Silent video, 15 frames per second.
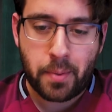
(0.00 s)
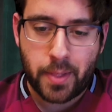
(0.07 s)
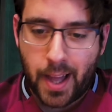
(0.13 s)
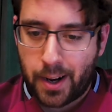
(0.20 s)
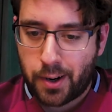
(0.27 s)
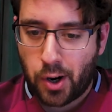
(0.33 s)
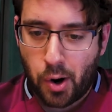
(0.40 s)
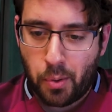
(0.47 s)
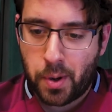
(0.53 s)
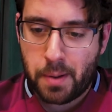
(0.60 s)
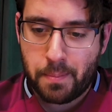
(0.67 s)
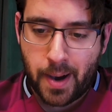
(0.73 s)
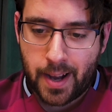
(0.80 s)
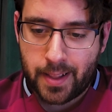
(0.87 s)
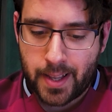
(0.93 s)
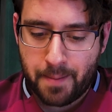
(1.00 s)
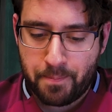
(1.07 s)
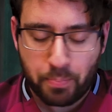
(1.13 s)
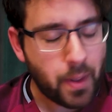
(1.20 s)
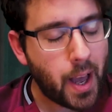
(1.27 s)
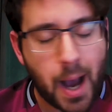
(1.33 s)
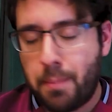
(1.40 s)
But that goal, when it mattered
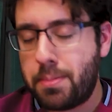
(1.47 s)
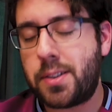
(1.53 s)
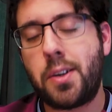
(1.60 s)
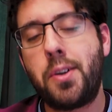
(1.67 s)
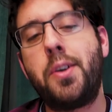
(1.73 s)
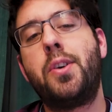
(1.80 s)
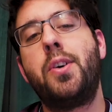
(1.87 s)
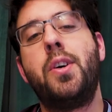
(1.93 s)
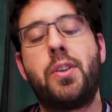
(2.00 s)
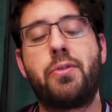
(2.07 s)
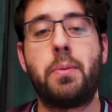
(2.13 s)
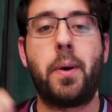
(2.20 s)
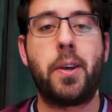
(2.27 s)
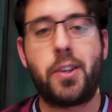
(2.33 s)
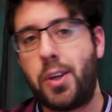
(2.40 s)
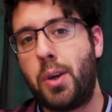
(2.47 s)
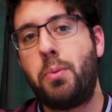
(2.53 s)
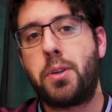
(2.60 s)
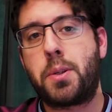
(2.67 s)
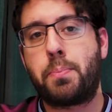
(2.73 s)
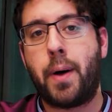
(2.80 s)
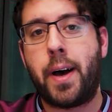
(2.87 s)
then, absolutely huge from a
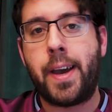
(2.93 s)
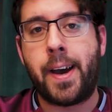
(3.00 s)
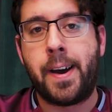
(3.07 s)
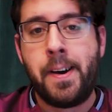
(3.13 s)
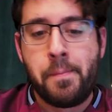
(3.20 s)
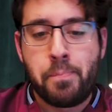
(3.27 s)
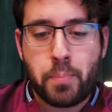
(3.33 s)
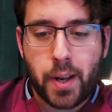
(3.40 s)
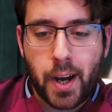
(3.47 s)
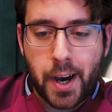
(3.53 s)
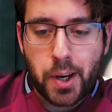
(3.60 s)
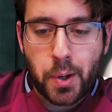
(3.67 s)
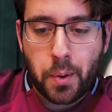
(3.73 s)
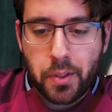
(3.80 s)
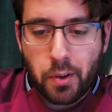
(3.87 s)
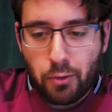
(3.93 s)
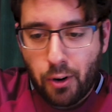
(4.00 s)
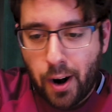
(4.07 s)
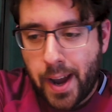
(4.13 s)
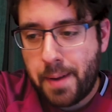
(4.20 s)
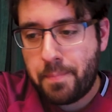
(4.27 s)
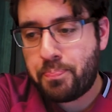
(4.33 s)
huge player. Bernardo on the
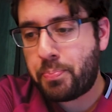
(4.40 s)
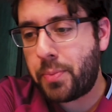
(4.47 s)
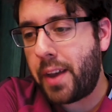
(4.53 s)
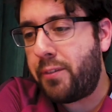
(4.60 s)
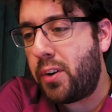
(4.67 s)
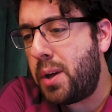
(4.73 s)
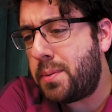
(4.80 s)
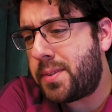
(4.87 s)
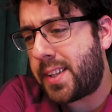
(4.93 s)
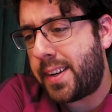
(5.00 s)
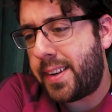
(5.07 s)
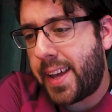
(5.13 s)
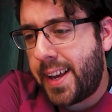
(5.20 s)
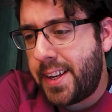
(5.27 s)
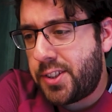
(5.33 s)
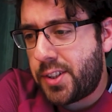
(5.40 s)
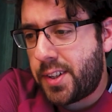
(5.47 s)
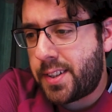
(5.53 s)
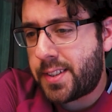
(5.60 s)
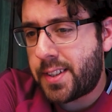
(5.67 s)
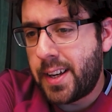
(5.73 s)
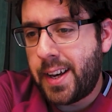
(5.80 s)
right, I thought he was
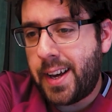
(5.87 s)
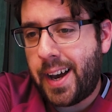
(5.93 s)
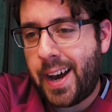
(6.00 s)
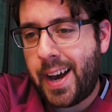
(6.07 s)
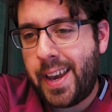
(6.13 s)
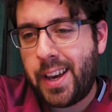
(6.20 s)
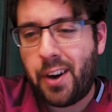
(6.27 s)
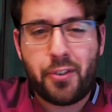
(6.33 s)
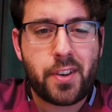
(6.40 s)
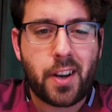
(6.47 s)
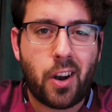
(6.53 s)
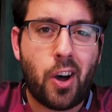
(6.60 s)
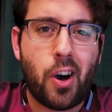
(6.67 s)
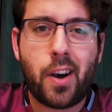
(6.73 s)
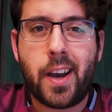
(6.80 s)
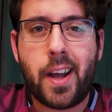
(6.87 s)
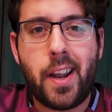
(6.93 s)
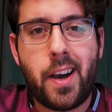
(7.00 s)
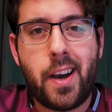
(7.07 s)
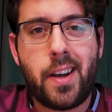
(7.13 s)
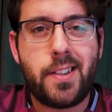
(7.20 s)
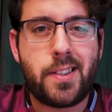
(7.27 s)
tenacious. He offered a lot kind
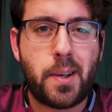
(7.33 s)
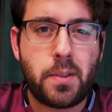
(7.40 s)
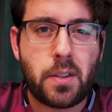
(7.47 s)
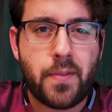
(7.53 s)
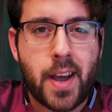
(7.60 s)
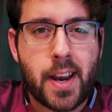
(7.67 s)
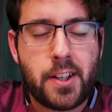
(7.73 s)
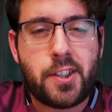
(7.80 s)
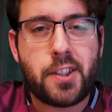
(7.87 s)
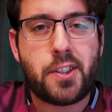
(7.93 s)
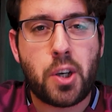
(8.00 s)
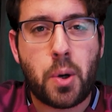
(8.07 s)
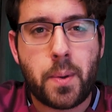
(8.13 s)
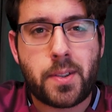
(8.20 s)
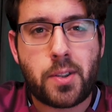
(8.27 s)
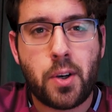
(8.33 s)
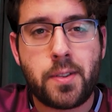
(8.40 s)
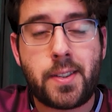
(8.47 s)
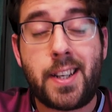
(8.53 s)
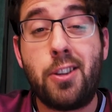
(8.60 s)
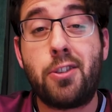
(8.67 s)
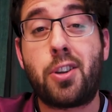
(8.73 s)
of in terms of energy, as he always
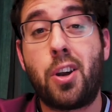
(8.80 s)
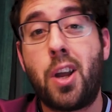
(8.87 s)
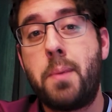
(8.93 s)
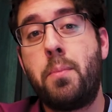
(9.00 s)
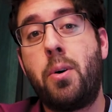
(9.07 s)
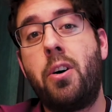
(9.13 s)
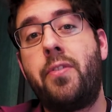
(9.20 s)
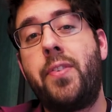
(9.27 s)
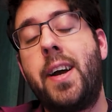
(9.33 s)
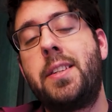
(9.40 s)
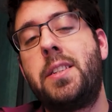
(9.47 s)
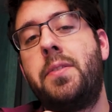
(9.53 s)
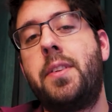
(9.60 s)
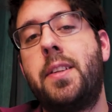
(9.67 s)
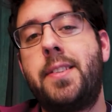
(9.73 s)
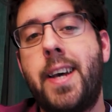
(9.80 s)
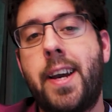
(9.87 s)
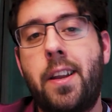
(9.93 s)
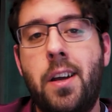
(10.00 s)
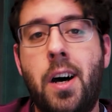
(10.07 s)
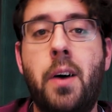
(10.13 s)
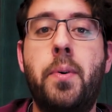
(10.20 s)
does, and he looked a lot more effective in the
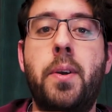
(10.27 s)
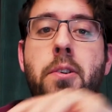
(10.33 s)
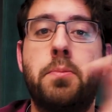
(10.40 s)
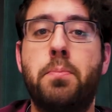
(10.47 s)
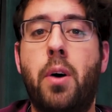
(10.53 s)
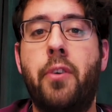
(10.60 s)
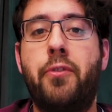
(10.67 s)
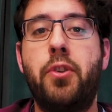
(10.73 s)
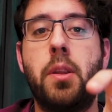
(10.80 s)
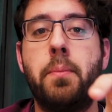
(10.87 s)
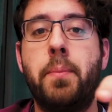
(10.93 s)
second half when he was more through